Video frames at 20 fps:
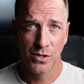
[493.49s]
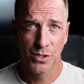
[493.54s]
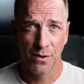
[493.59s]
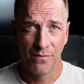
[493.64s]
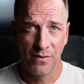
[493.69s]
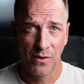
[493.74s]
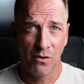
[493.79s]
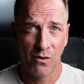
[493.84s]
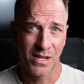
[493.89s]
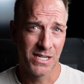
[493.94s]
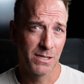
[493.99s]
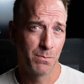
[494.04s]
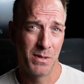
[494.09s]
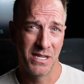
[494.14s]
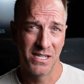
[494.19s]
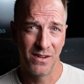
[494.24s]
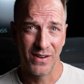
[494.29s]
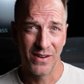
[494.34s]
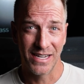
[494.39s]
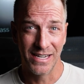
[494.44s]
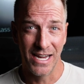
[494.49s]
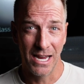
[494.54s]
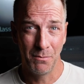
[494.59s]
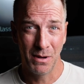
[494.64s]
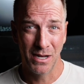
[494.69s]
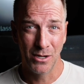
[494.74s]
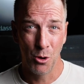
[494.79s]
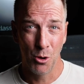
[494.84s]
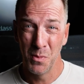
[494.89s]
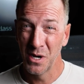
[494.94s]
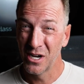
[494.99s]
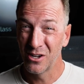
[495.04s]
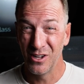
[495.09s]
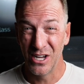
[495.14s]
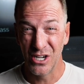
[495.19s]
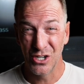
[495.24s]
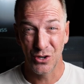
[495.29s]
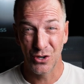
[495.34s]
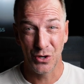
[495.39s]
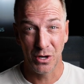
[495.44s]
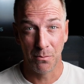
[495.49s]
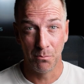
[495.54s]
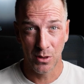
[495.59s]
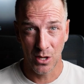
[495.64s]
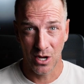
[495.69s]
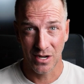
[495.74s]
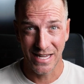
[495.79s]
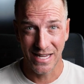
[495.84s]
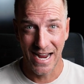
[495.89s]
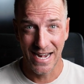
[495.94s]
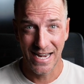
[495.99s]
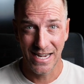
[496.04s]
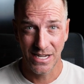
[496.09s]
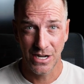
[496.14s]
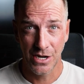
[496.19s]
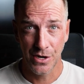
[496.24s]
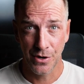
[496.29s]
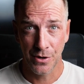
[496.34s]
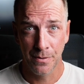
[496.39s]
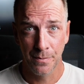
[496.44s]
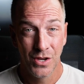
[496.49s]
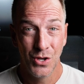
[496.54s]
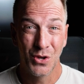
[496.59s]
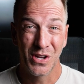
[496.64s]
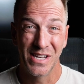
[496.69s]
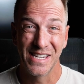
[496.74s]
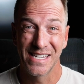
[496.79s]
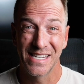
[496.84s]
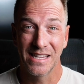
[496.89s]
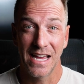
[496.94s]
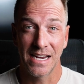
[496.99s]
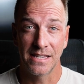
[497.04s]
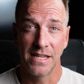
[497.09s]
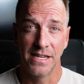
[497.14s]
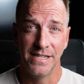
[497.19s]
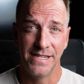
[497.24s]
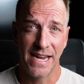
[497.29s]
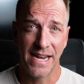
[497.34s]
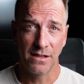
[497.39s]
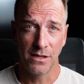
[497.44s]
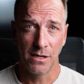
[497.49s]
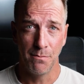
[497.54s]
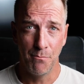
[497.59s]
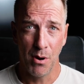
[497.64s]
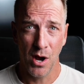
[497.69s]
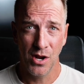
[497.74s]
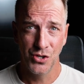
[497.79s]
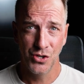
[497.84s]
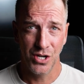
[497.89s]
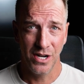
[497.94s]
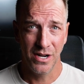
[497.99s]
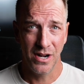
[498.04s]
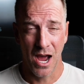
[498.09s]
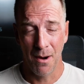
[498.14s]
So if you've got specific naming nomenclature, you can plug that in here. You can select the daily budget.